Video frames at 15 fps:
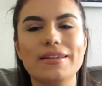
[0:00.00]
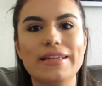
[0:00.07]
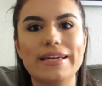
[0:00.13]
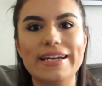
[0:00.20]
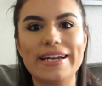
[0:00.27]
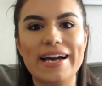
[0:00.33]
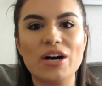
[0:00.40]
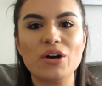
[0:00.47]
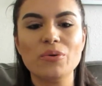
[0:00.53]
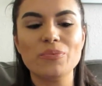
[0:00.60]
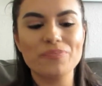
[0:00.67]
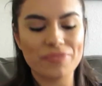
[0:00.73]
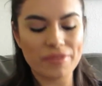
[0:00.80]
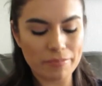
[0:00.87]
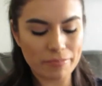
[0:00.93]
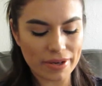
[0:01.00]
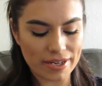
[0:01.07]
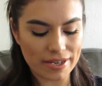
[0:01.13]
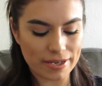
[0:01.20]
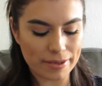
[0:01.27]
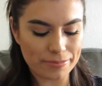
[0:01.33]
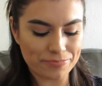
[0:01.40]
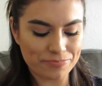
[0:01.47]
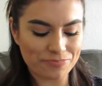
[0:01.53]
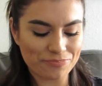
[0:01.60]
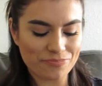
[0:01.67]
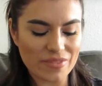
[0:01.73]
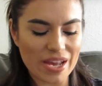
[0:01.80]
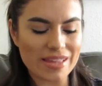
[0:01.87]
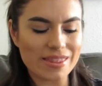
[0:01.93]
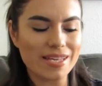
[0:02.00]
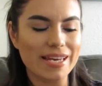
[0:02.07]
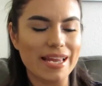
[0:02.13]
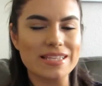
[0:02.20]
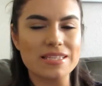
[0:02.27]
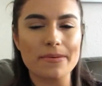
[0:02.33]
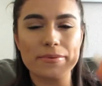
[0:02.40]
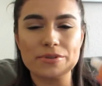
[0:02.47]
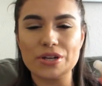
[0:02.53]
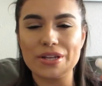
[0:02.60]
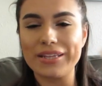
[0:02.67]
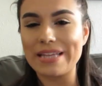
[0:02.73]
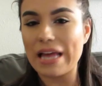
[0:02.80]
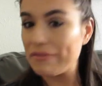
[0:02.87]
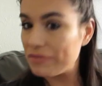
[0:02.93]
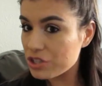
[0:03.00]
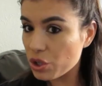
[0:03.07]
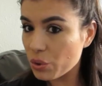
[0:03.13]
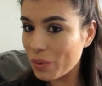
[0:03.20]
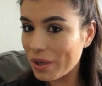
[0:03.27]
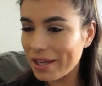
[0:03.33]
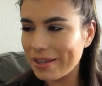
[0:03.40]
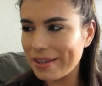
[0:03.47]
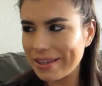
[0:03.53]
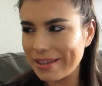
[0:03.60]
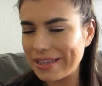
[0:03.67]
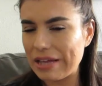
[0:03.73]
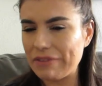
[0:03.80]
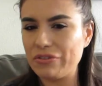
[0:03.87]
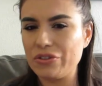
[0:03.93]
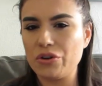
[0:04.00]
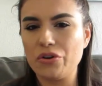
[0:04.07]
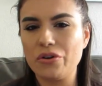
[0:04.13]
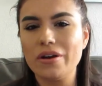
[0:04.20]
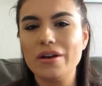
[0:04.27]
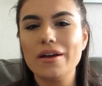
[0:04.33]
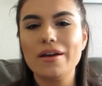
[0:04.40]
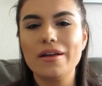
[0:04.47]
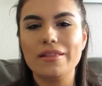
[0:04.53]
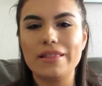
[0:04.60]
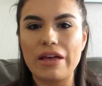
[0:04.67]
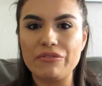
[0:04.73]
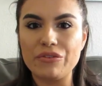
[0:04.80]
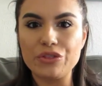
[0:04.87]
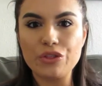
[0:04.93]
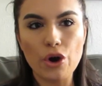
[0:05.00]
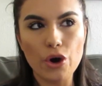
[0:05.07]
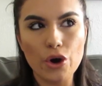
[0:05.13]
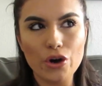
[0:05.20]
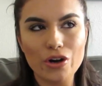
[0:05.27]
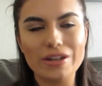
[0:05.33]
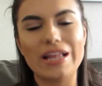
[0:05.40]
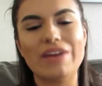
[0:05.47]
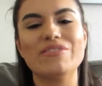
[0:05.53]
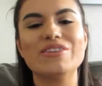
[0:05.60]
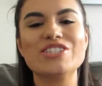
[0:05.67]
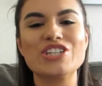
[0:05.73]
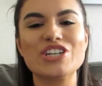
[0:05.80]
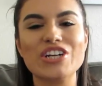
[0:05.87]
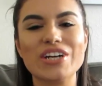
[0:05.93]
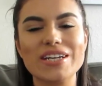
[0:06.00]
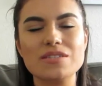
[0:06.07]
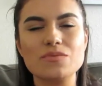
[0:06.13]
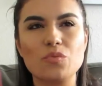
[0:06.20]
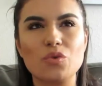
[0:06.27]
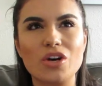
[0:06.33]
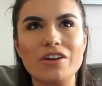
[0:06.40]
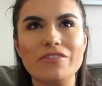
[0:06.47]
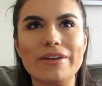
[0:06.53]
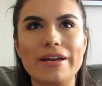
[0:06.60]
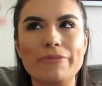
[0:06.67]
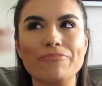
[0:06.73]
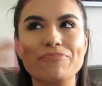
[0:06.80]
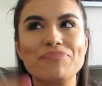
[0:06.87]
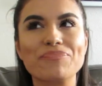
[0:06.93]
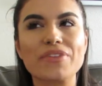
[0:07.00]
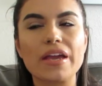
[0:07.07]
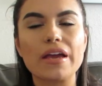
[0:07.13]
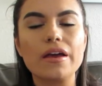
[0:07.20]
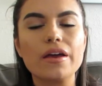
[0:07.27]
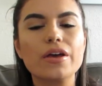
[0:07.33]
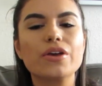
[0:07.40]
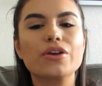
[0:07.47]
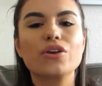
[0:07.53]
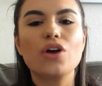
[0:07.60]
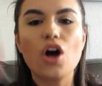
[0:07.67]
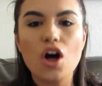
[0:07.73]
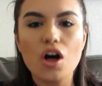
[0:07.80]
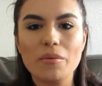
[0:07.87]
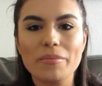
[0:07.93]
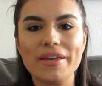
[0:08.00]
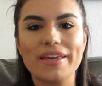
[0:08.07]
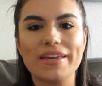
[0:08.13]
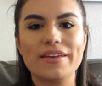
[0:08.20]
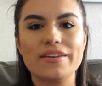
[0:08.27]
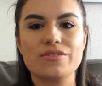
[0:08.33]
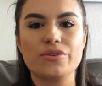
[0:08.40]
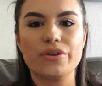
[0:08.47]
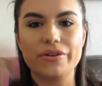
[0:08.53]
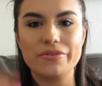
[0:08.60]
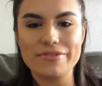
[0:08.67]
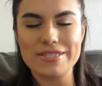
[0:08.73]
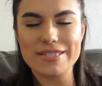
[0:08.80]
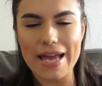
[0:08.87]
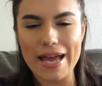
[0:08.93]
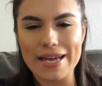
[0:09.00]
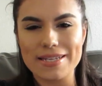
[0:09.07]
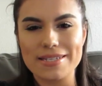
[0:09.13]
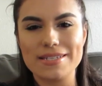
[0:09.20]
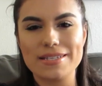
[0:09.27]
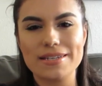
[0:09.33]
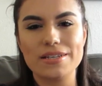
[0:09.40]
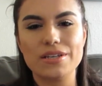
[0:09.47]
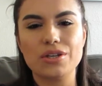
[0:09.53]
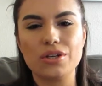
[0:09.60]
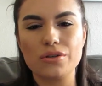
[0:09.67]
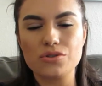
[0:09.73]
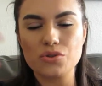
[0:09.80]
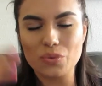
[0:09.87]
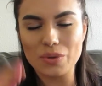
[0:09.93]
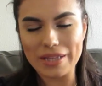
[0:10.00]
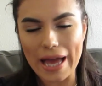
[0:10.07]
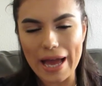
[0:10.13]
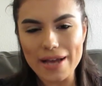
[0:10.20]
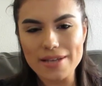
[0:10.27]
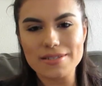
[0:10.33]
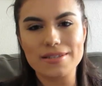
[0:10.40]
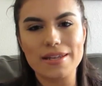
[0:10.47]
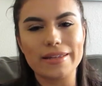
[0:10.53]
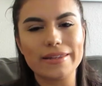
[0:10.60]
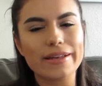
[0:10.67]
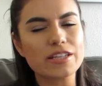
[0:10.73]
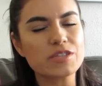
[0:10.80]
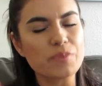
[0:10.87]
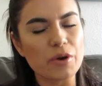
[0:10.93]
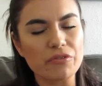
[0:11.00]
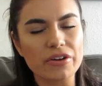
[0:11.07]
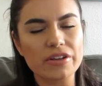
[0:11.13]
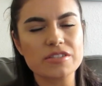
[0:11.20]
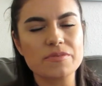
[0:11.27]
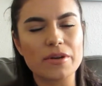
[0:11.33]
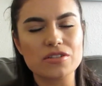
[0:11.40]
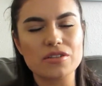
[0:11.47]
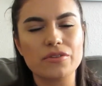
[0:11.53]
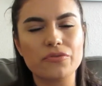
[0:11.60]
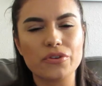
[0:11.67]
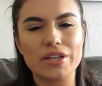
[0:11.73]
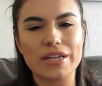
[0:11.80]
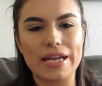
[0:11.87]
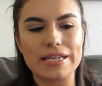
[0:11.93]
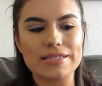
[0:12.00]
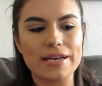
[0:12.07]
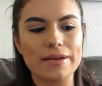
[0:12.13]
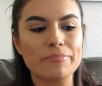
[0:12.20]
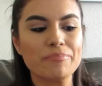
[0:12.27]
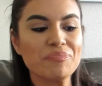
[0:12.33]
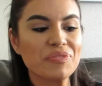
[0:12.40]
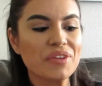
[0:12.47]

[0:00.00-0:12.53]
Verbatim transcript: let it out but um I think next time I'll try the lavender one I think the lavender lavender lavender is more of a calming sort of scent you know to relax and I think it's perfect especially for the nighttime